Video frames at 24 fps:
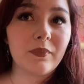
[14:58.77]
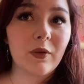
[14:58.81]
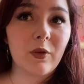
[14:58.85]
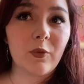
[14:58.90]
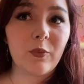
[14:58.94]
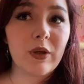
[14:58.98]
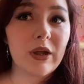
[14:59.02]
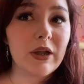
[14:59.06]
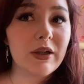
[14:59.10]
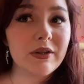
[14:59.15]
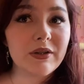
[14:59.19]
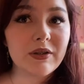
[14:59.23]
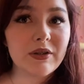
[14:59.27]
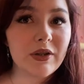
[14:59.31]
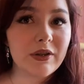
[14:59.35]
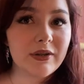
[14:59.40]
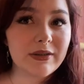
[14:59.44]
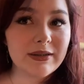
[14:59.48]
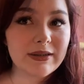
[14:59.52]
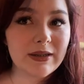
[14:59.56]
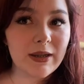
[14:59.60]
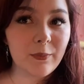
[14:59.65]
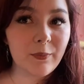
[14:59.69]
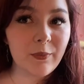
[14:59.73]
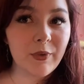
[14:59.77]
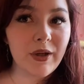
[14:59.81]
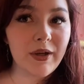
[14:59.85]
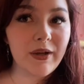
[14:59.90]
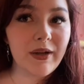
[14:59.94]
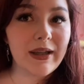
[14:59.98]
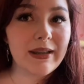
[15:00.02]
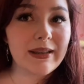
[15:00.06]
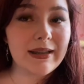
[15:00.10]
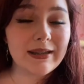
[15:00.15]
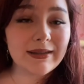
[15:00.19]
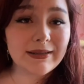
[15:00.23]
we all start somewhere,
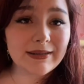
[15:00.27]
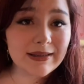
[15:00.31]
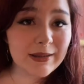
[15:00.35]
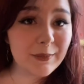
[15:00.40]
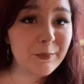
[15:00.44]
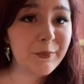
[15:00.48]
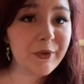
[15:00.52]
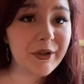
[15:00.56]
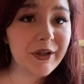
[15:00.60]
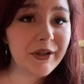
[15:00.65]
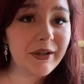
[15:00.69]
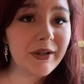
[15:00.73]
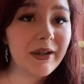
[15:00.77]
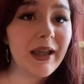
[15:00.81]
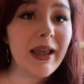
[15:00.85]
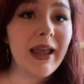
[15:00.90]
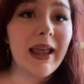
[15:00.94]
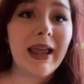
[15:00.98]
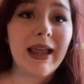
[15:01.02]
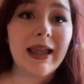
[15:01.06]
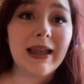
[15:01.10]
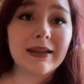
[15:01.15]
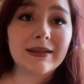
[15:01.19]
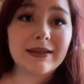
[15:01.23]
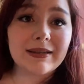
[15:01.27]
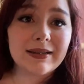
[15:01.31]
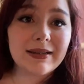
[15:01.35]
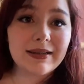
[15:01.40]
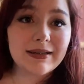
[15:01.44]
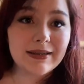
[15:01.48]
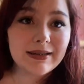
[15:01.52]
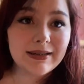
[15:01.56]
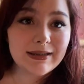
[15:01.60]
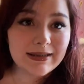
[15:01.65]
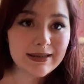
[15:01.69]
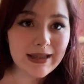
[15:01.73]
and that somewhere is the
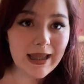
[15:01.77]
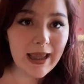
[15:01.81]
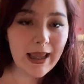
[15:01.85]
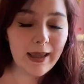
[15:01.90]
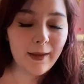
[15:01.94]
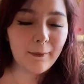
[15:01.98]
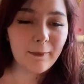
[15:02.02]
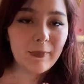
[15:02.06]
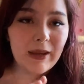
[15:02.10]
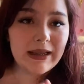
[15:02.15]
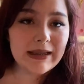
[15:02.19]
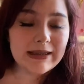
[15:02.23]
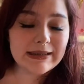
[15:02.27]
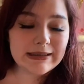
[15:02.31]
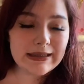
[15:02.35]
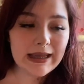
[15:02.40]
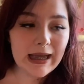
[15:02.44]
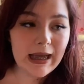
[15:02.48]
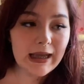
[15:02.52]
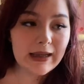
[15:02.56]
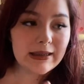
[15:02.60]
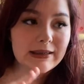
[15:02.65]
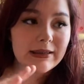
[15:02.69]
same exact